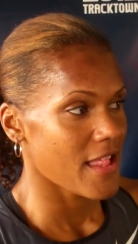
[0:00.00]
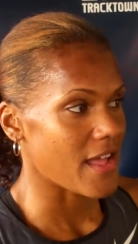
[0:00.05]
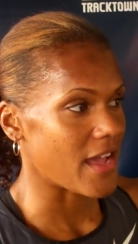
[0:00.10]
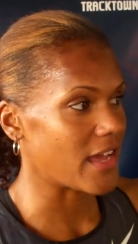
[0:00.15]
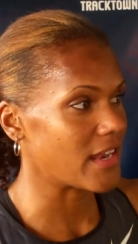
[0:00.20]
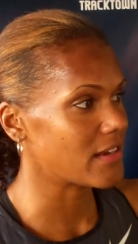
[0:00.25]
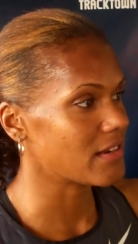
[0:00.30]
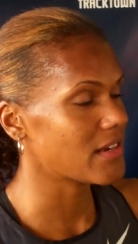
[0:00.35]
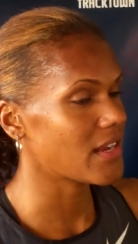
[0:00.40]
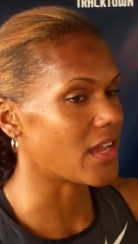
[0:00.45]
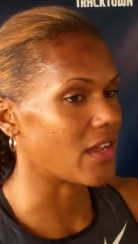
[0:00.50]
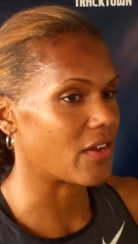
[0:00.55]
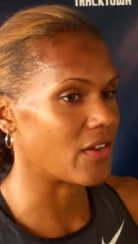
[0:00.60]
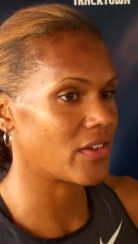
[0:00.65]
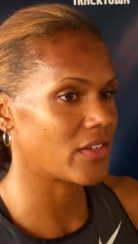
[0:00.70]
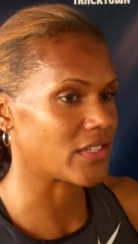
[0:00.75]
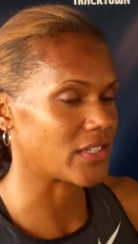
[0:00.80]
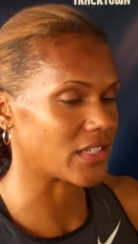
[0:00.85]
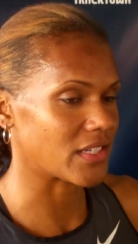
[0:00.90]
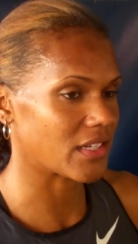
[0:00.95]
I don't know,
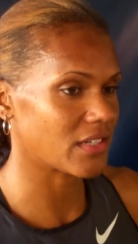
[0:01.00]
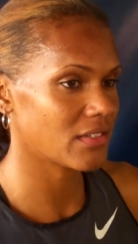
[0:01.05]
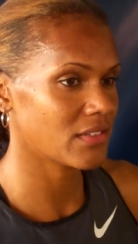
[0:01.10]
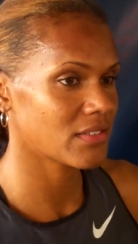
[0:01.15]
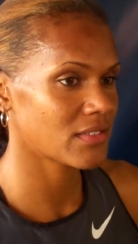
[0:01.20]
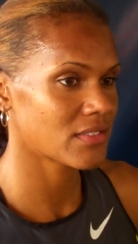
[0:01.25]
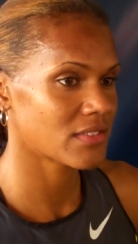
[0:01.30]
you know.